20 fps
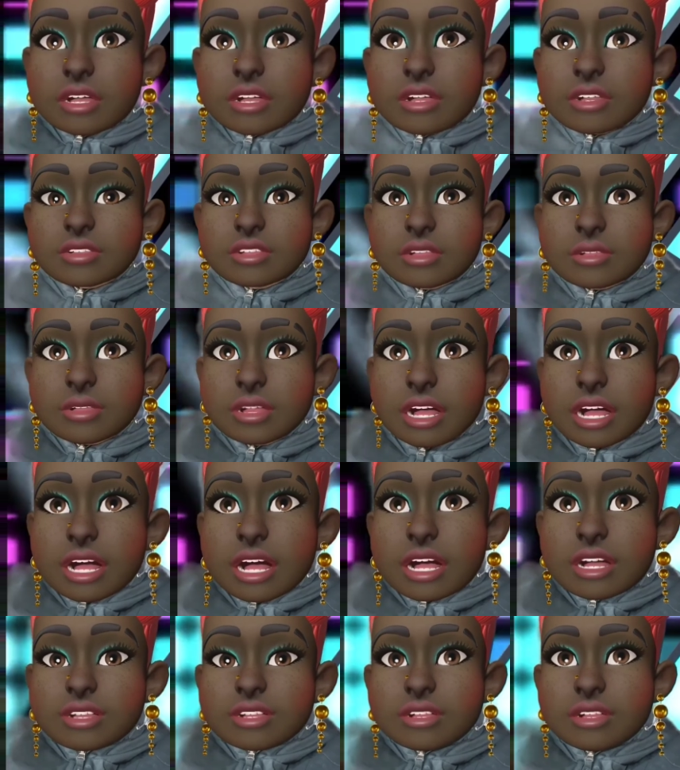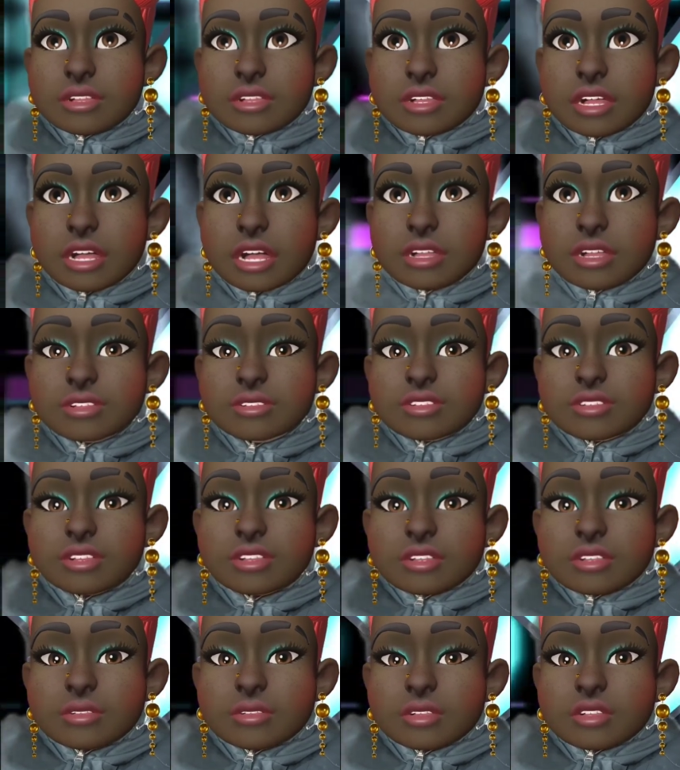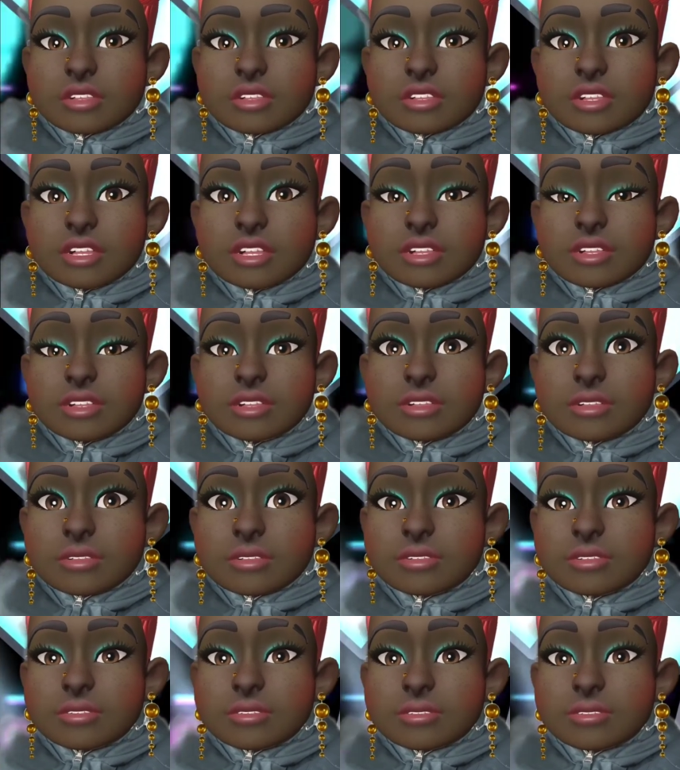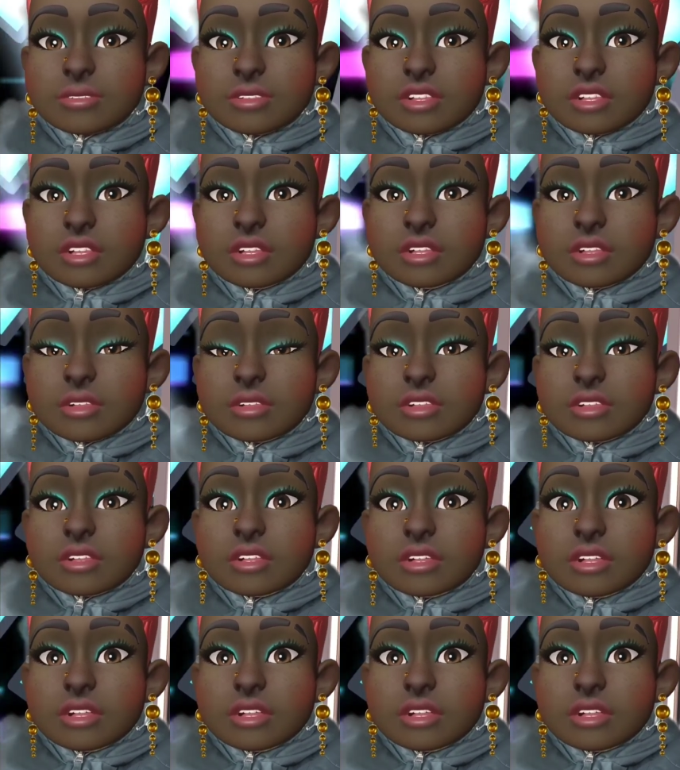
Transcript: of a pass on life for some reason. Like, you know,